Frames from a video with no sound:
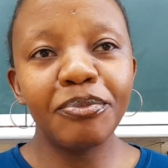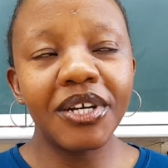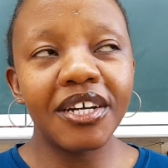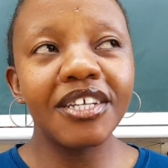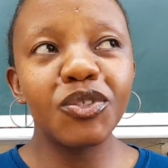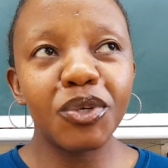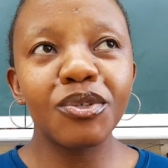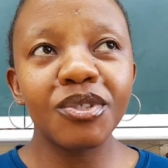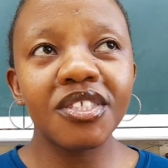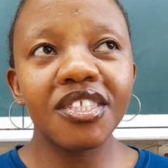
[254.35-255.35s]
but it's one
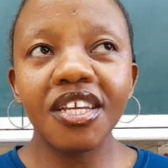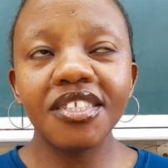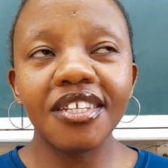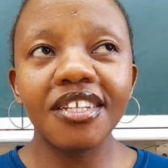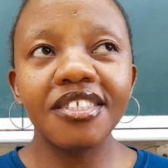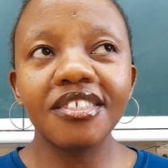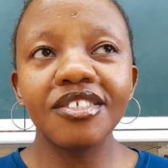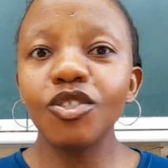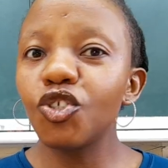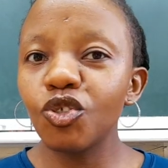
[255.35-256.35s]
of the things that
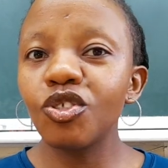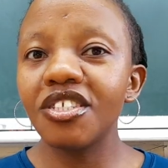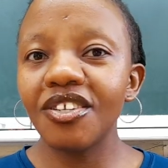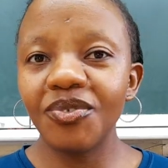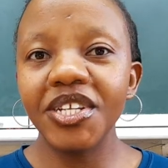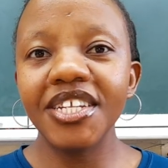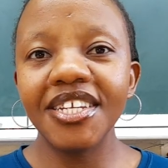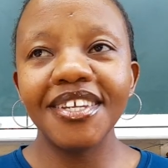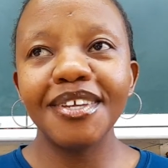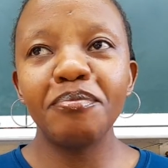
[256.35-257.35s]
you should
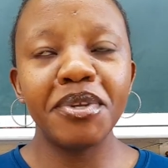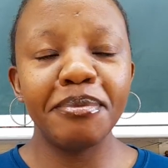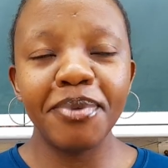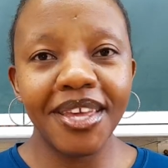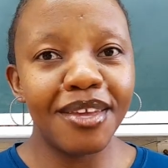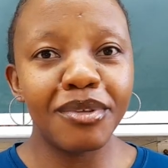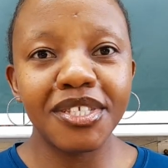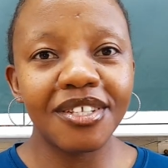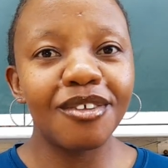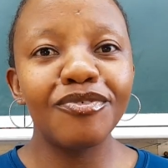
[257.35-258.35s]
really prepare
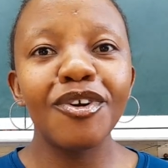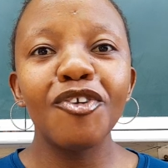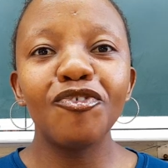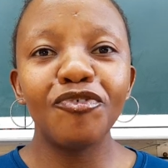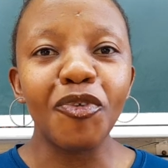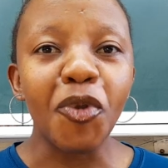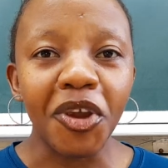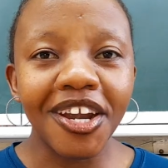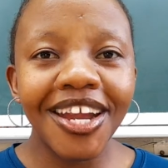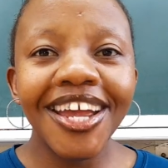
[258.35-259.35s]
yourself
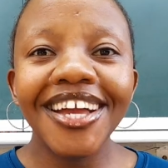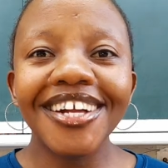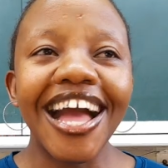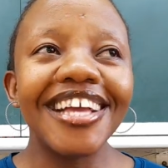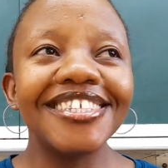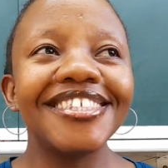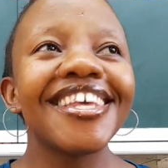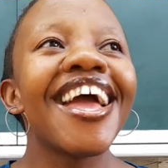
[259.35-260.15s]
for, guys.